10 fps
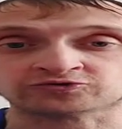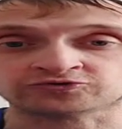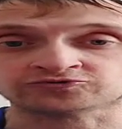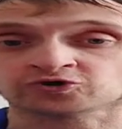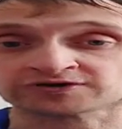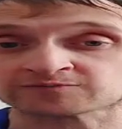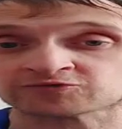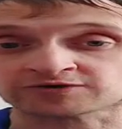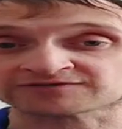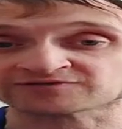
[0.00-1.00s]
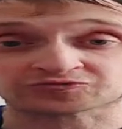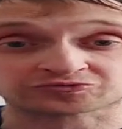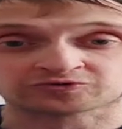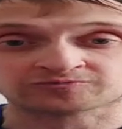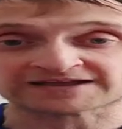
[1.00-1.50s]
Don't get me wrong, if he doesn't
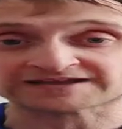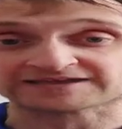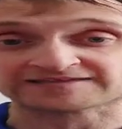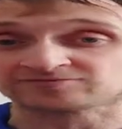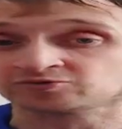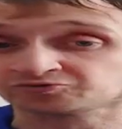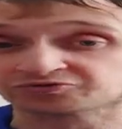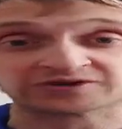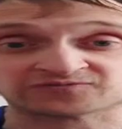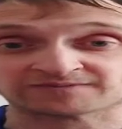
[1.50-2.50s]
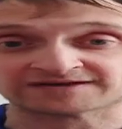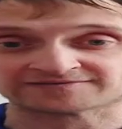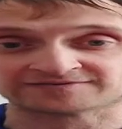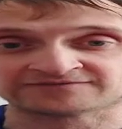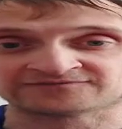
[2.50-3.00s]
come back, it's no skin off
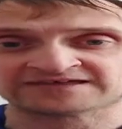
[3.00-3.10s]
teeth.